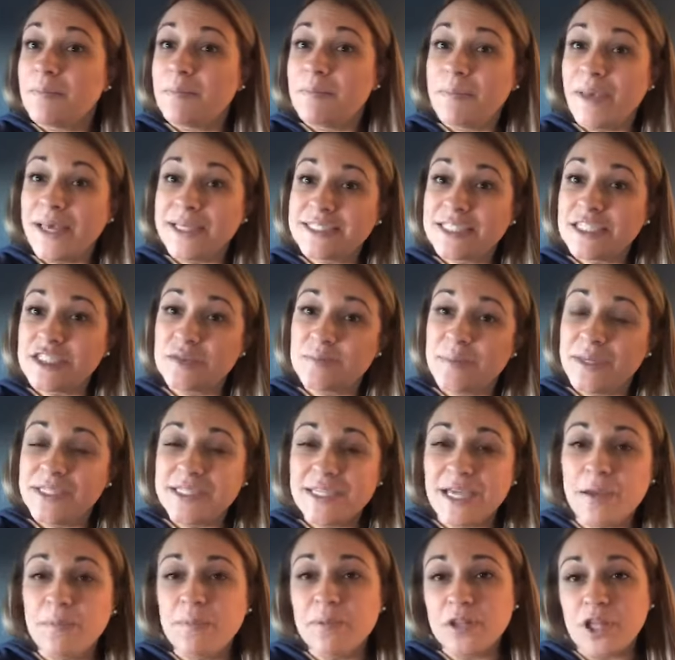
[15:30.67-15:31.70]
Message me
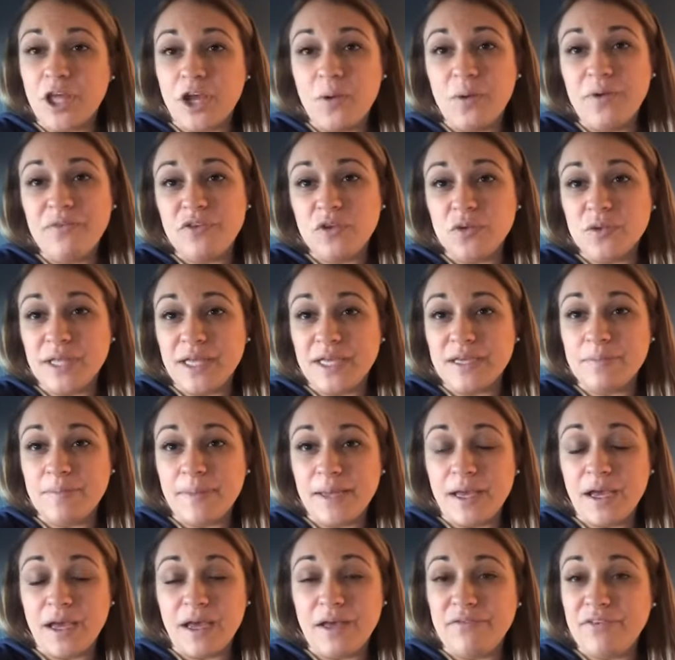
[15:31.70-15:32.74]
down below if you like
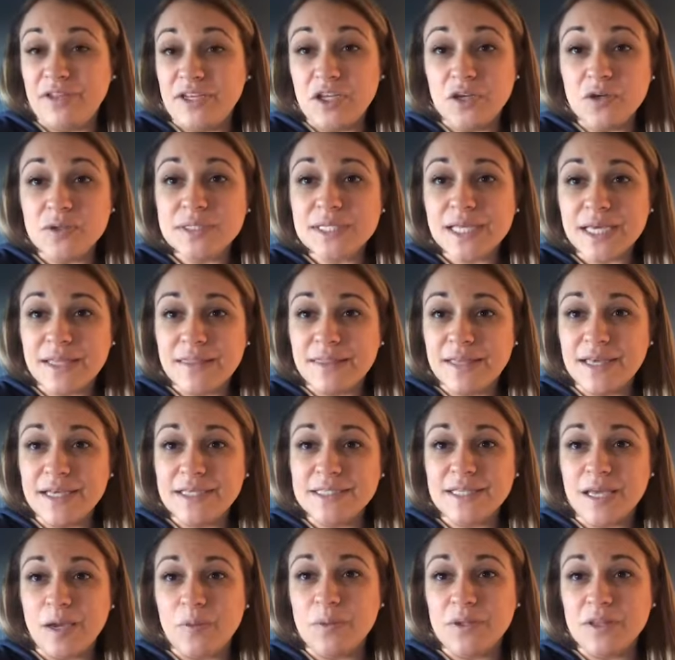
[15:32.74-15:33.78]
videos like
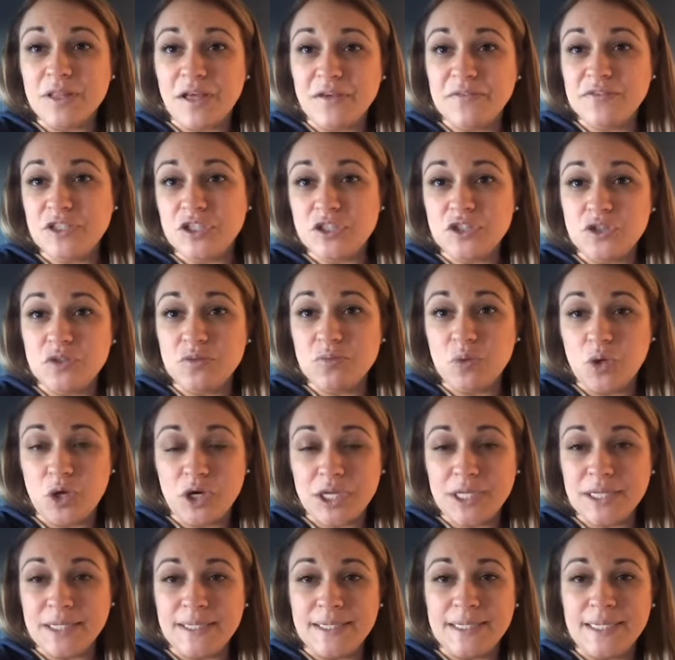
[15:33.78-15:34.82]
this. I would love to do
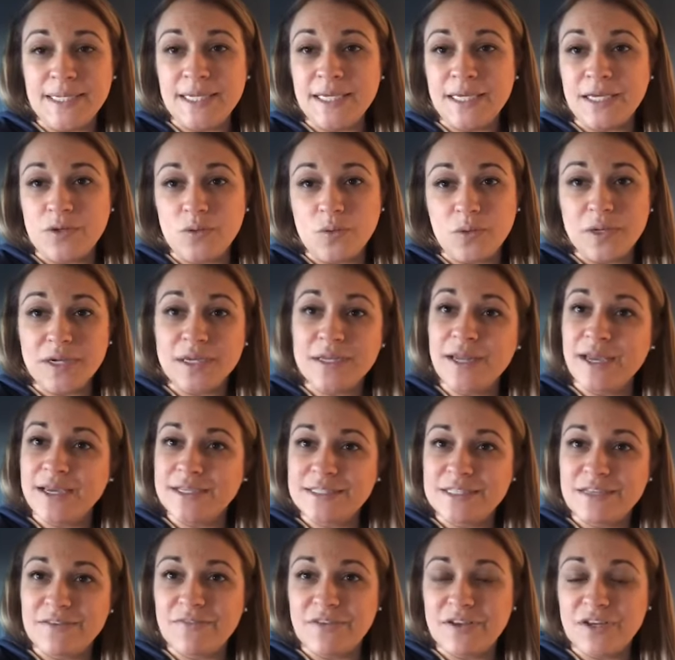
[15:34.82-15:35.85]
more cleaning and
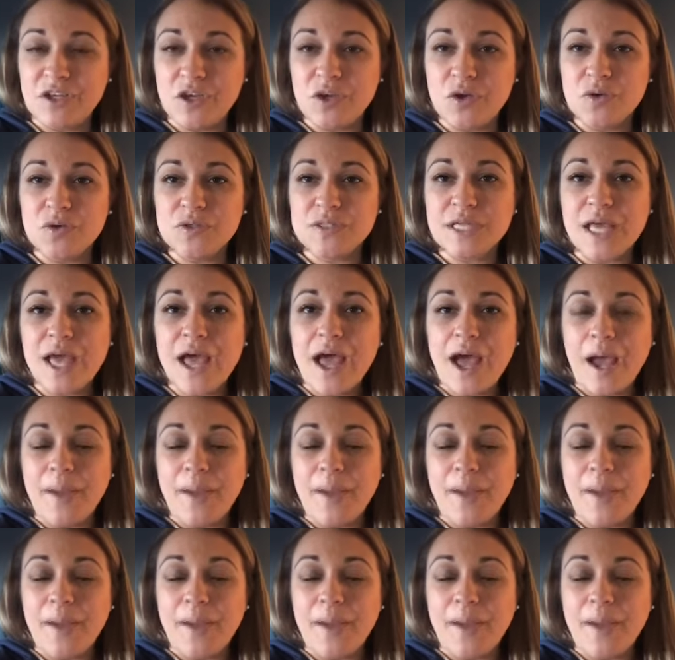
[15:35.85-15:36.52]
organizing videos.